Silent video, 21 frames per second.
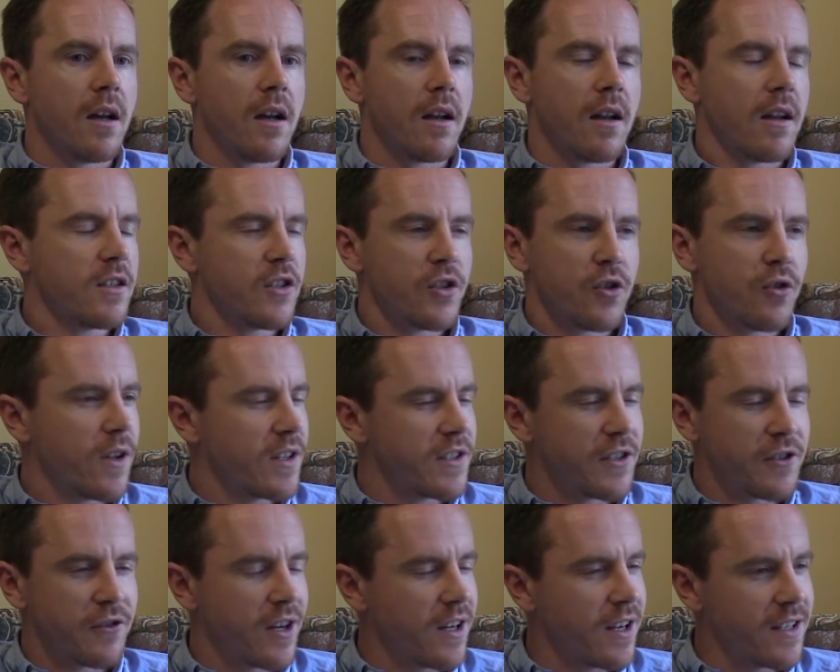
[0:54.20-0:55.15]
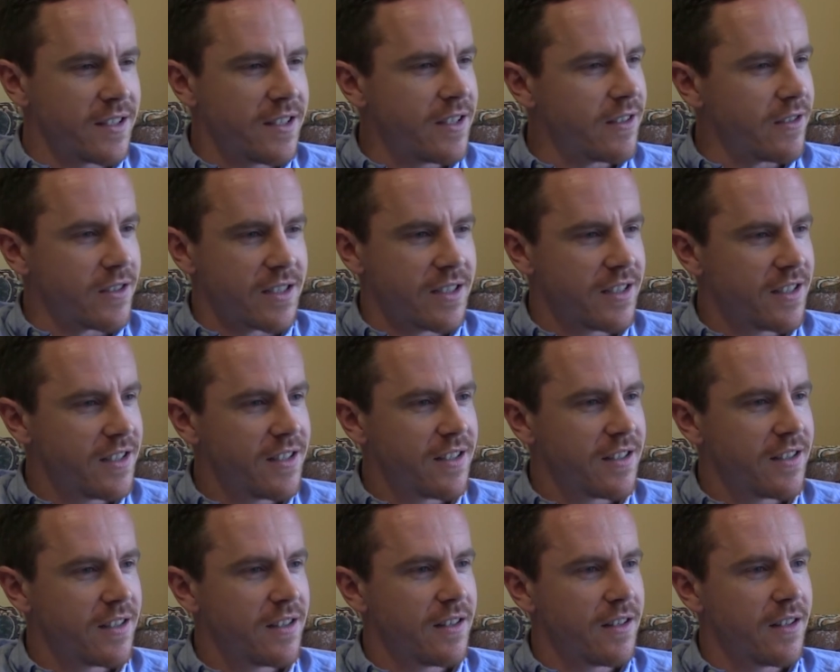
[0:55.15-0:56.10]
And I just thought, that's a great idea, isn't it?
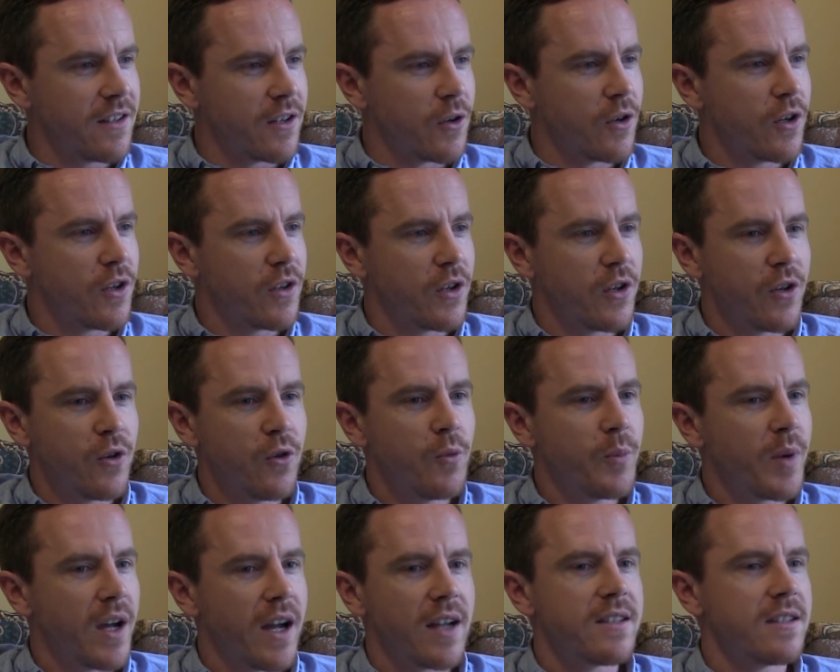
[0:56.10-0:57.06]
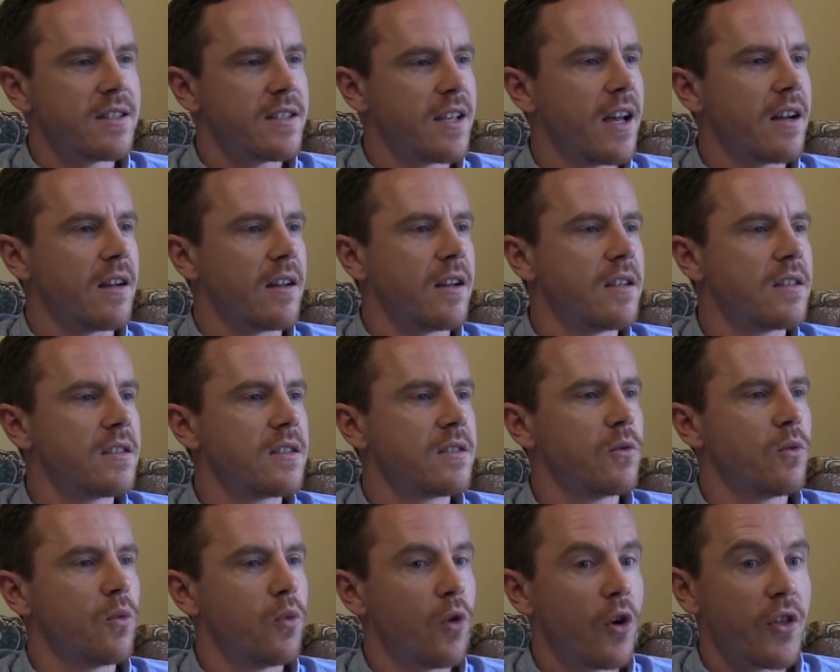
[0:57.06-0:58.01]
You know, who better to tell
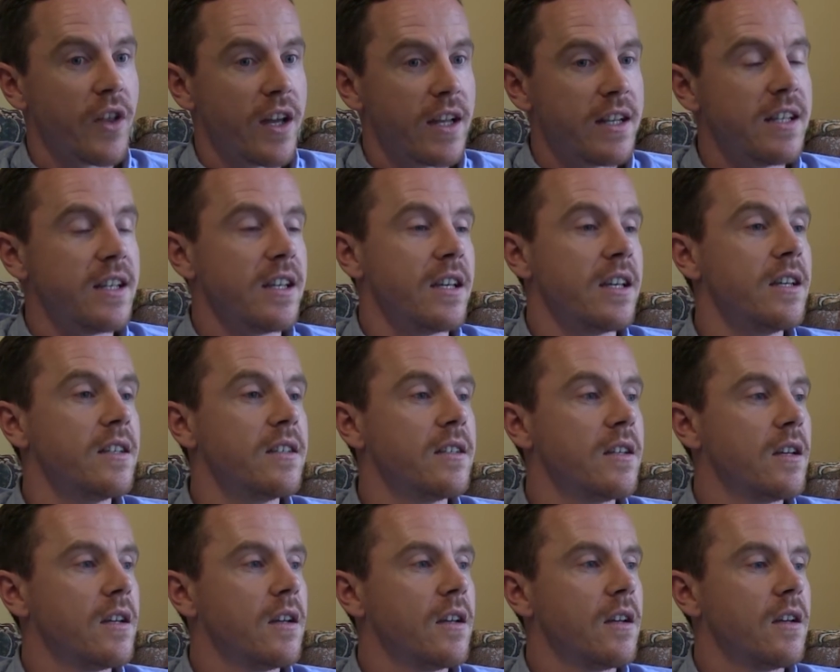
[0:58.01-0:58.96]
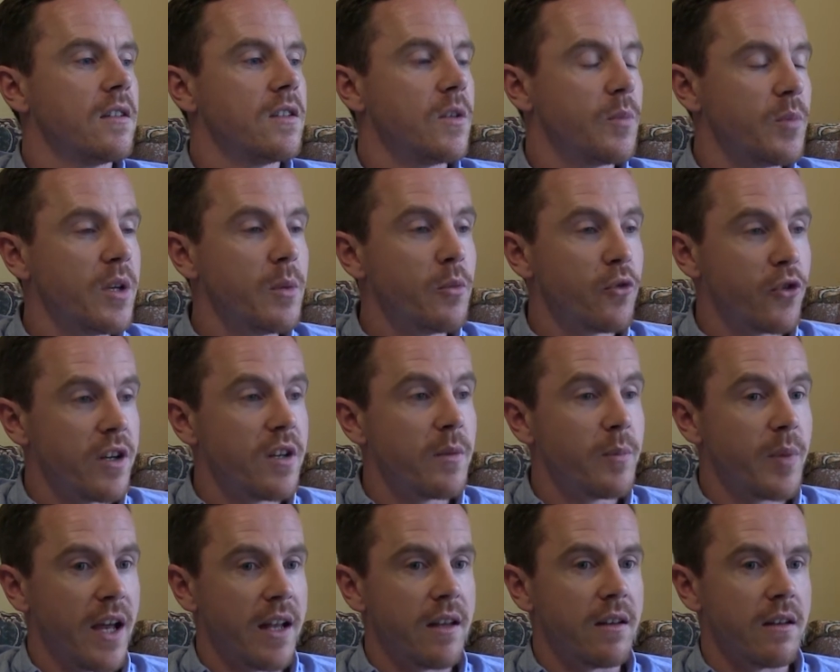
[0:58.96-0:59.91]
us what they need to be more
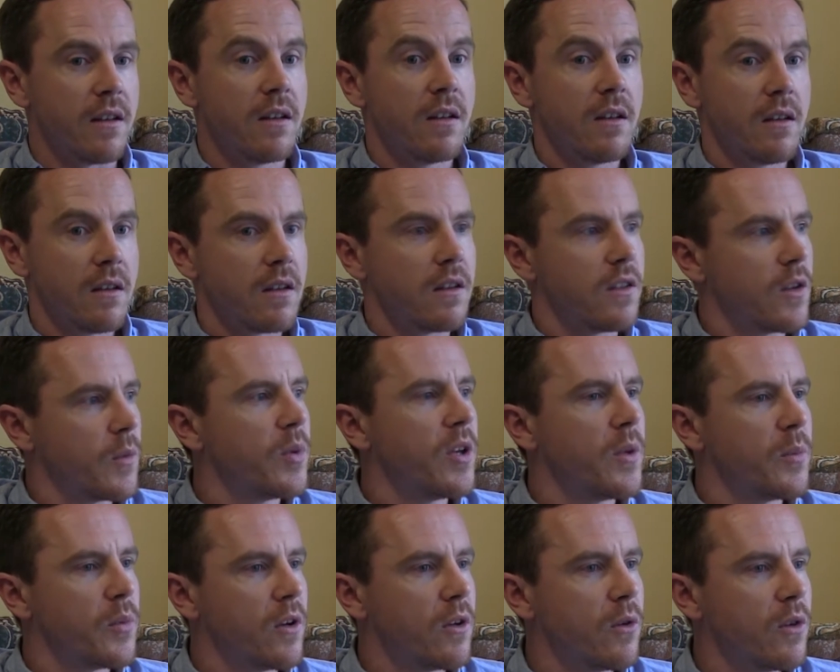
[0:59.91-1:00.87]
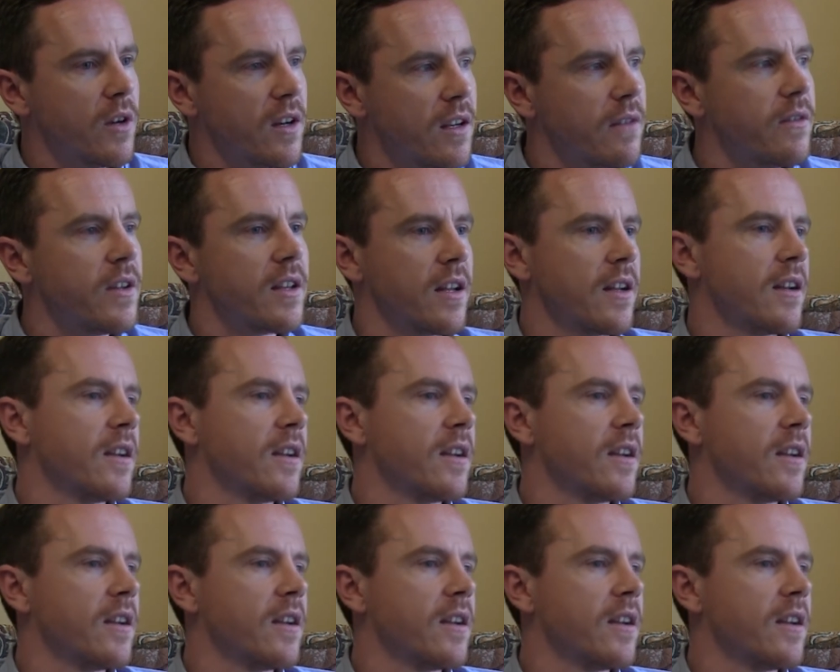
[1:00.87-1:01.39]
independent than the people who are living